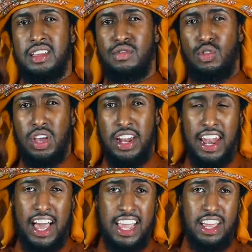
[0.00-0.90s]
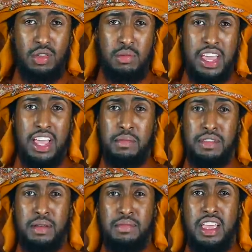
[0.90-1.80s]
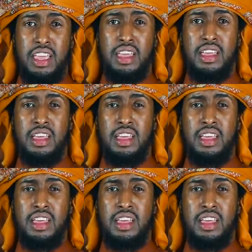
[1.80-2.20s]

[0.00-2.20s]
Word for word: If you can lie and you make up something,